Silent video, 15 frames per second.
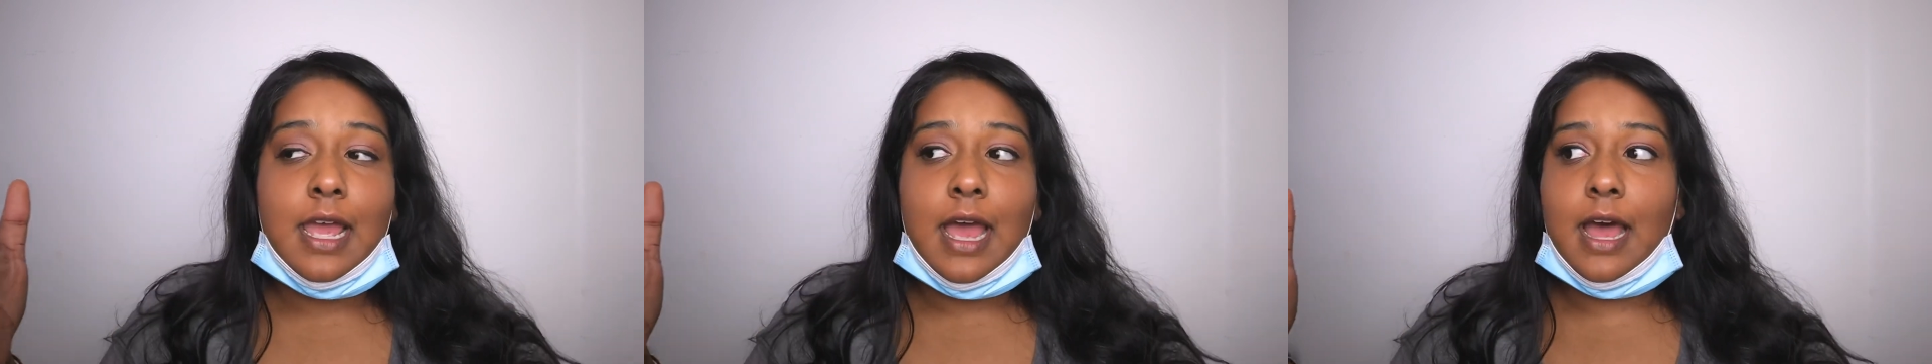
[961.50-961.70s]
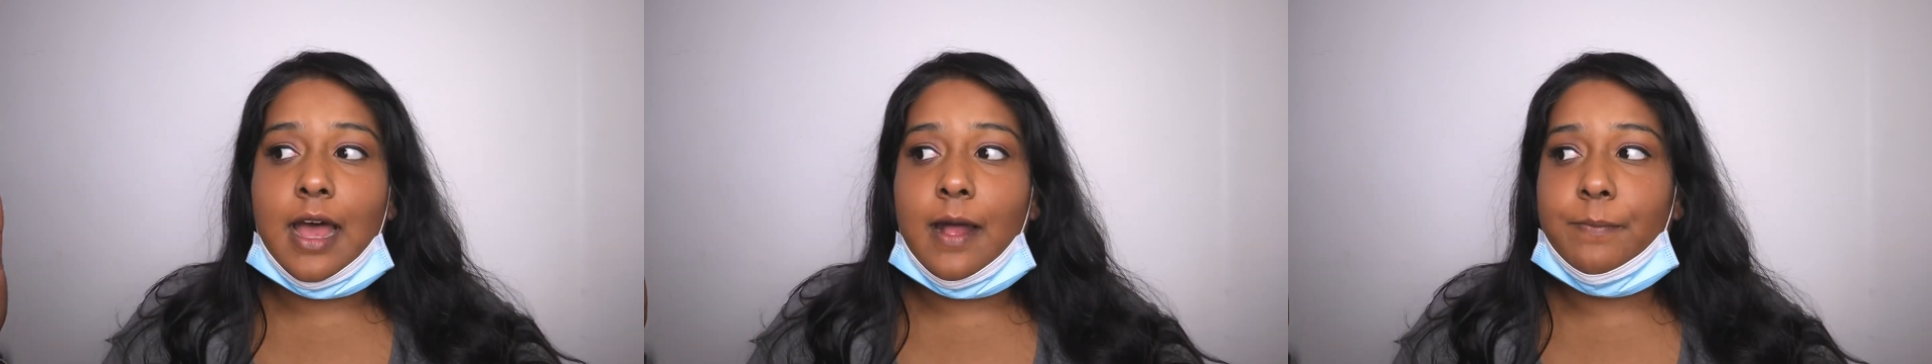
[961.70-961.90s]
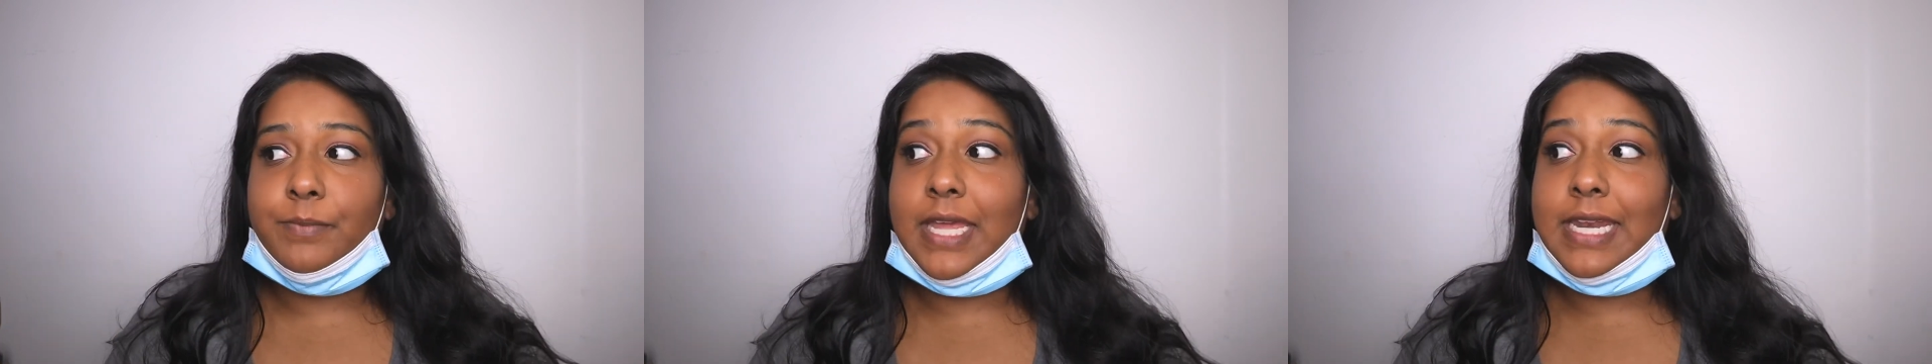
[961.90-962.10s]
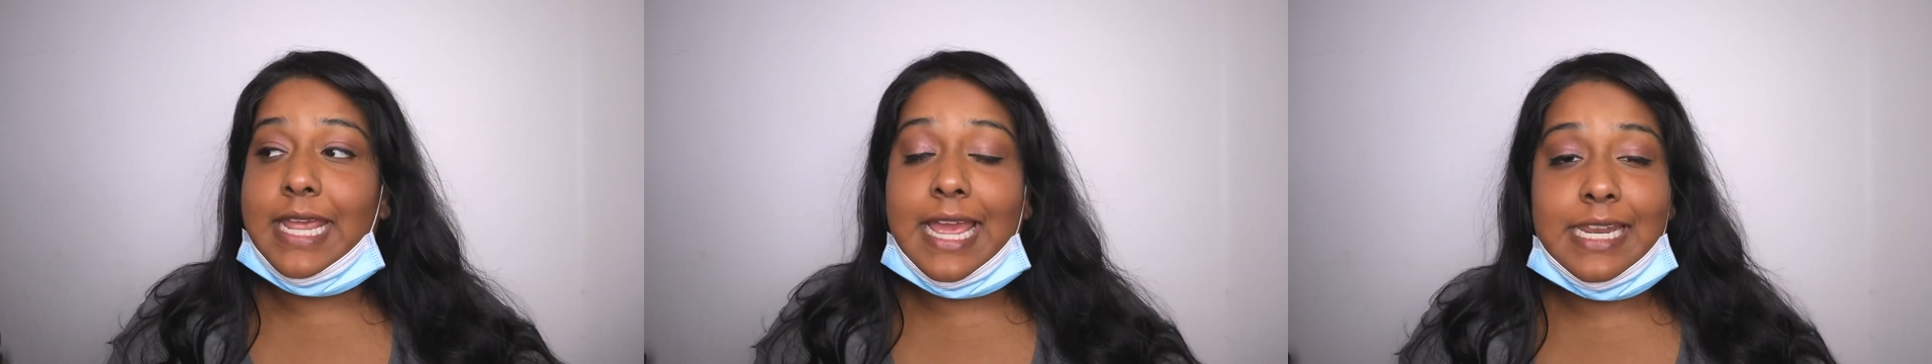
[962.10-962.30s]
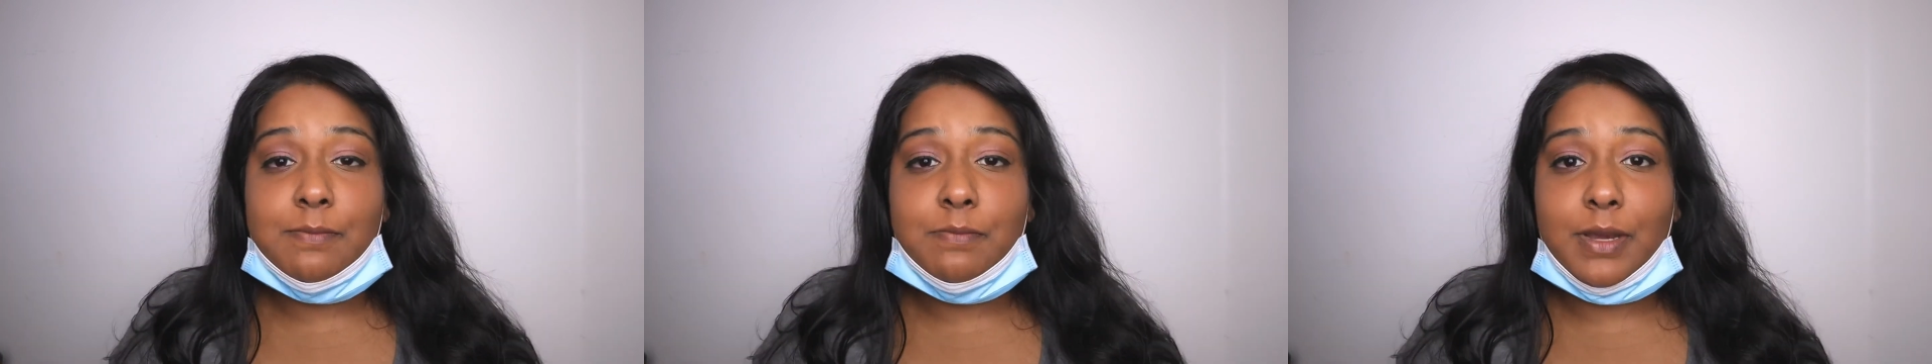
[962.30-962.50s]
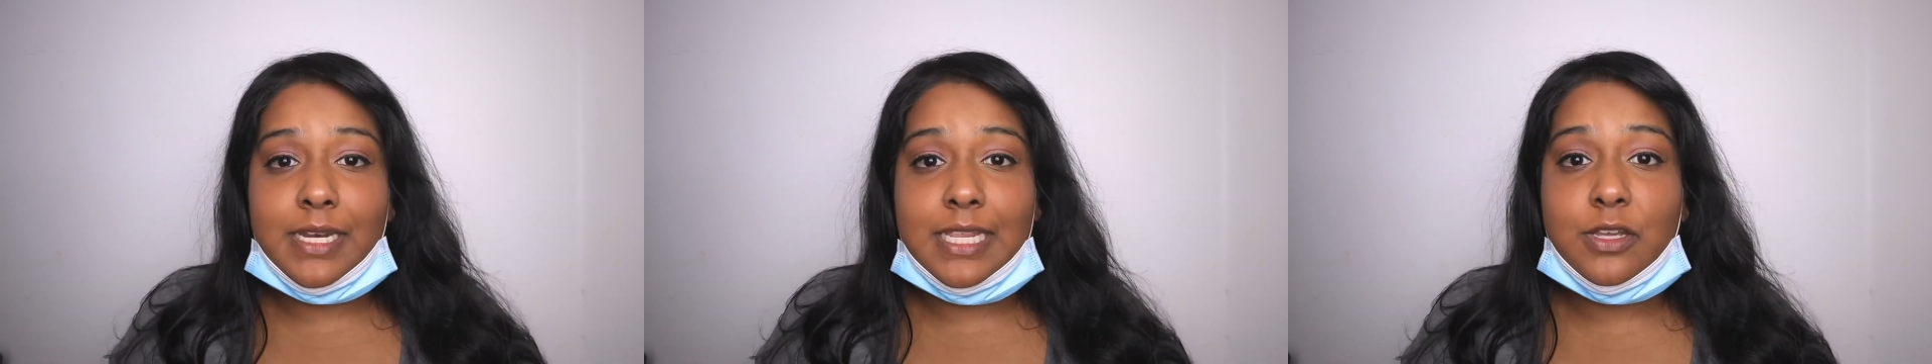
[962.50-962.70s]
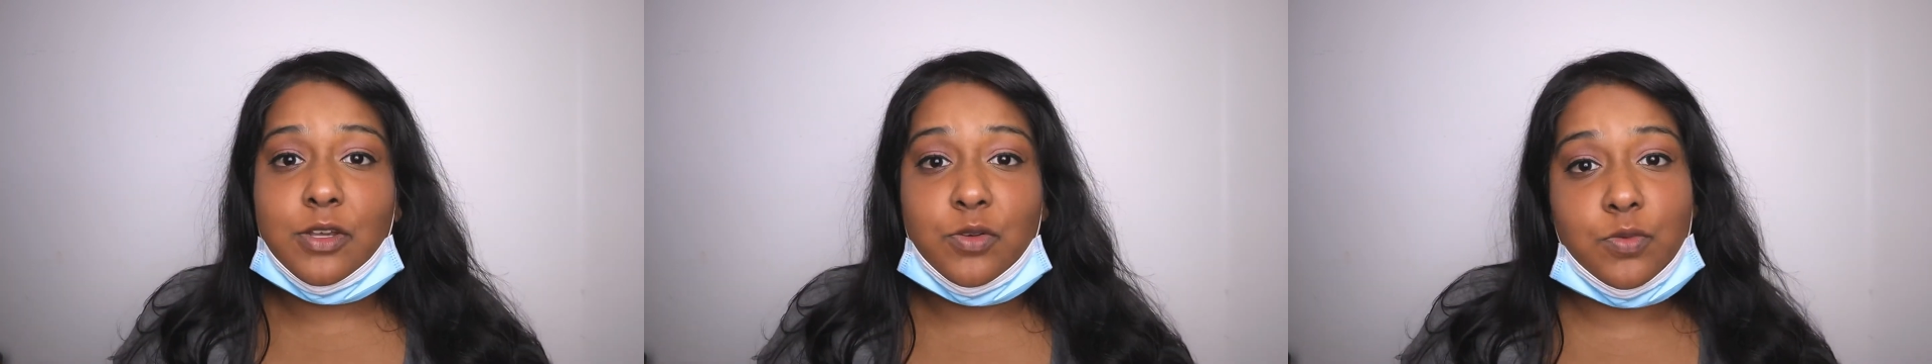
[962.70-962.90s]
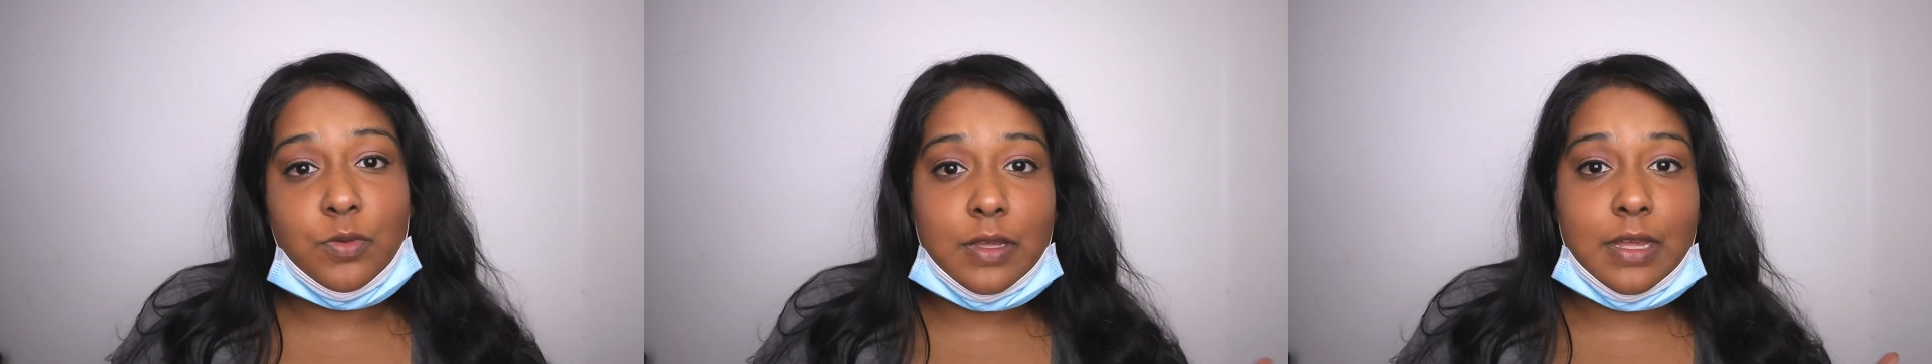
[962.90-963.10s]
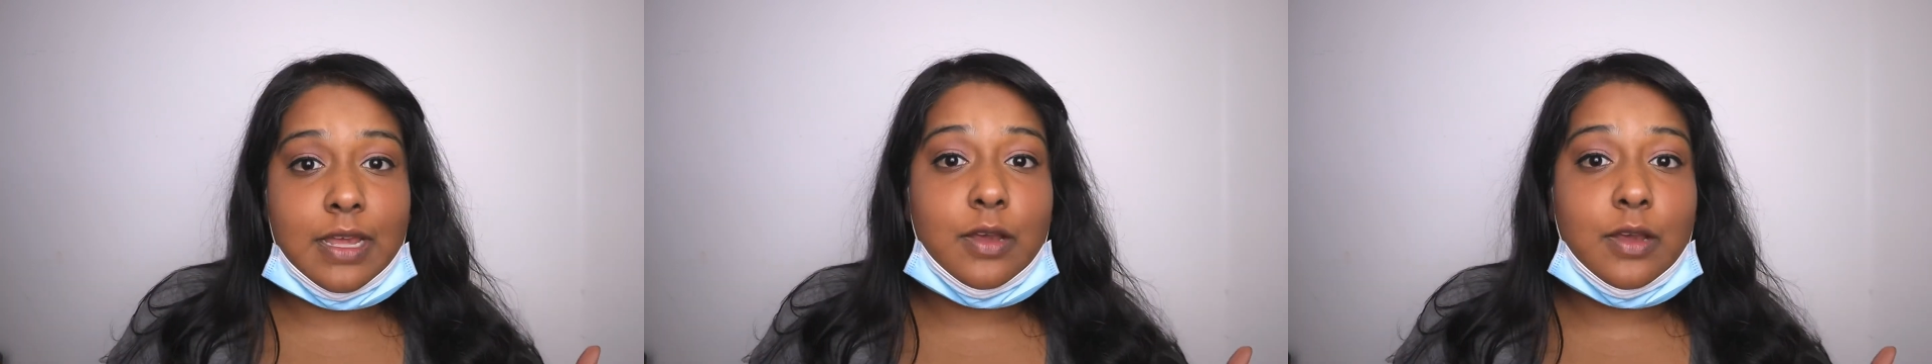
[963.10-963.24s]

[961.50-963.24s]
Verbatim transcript: um, that anybody who